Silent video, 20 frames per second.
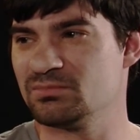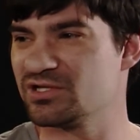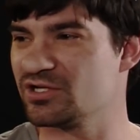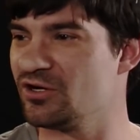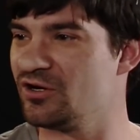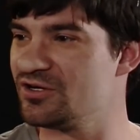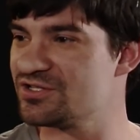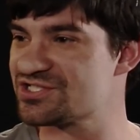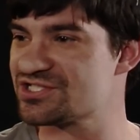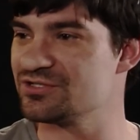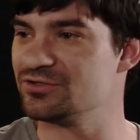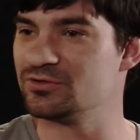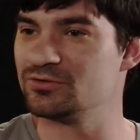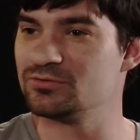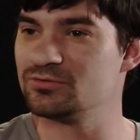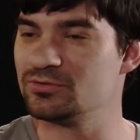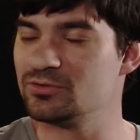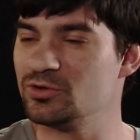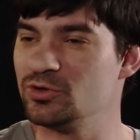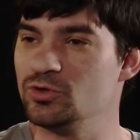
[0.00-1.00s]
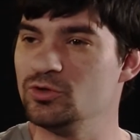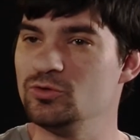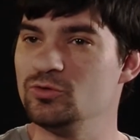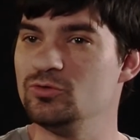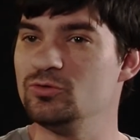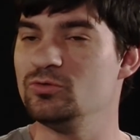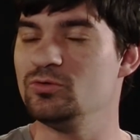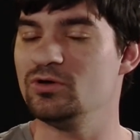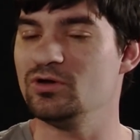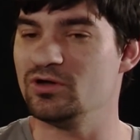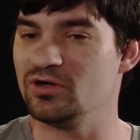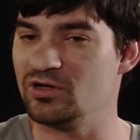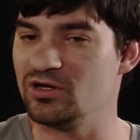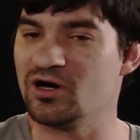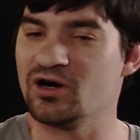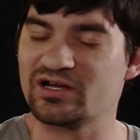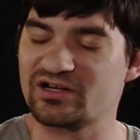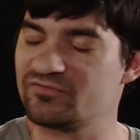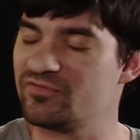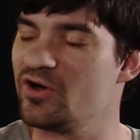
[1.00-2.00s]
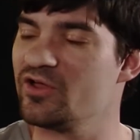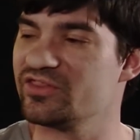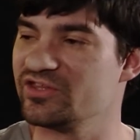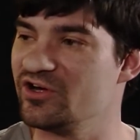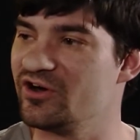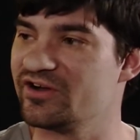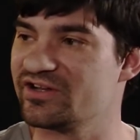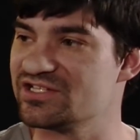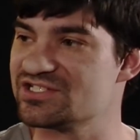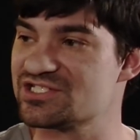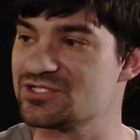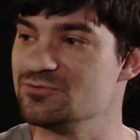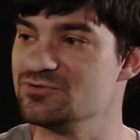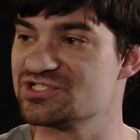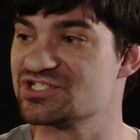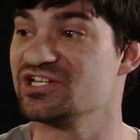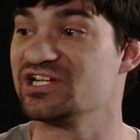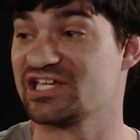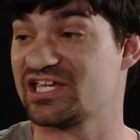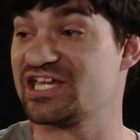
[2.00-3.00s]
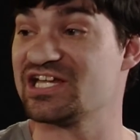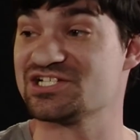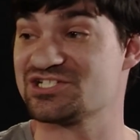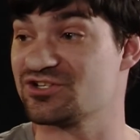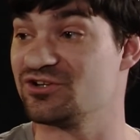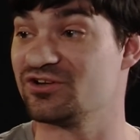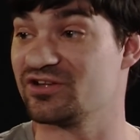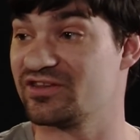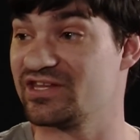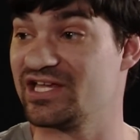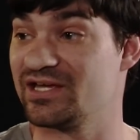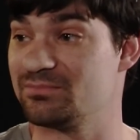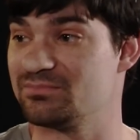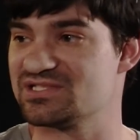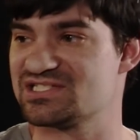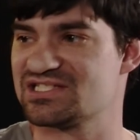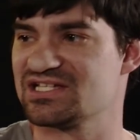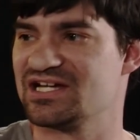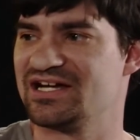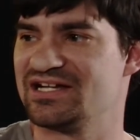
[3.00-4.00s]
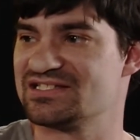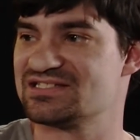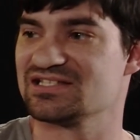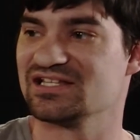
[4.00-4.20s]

But also, who out of all the audience, who's going to catch on to that besides